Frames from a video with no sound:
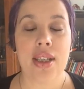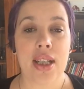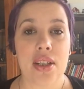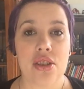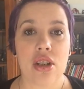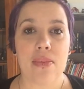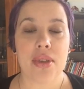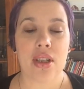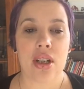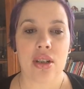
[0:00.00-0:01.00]
Another top
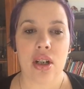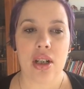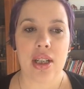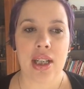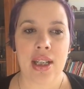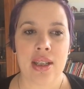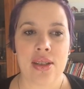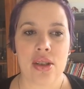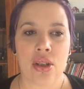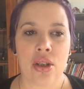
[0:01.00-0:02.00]
that I got
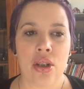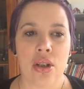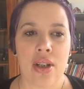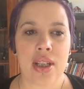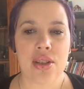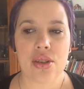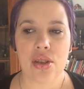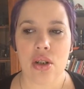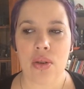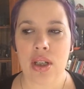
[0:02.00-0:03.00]
is a girl. I think she's
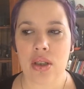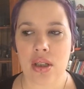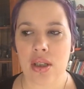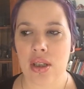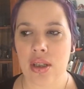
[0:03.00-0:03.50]
holding like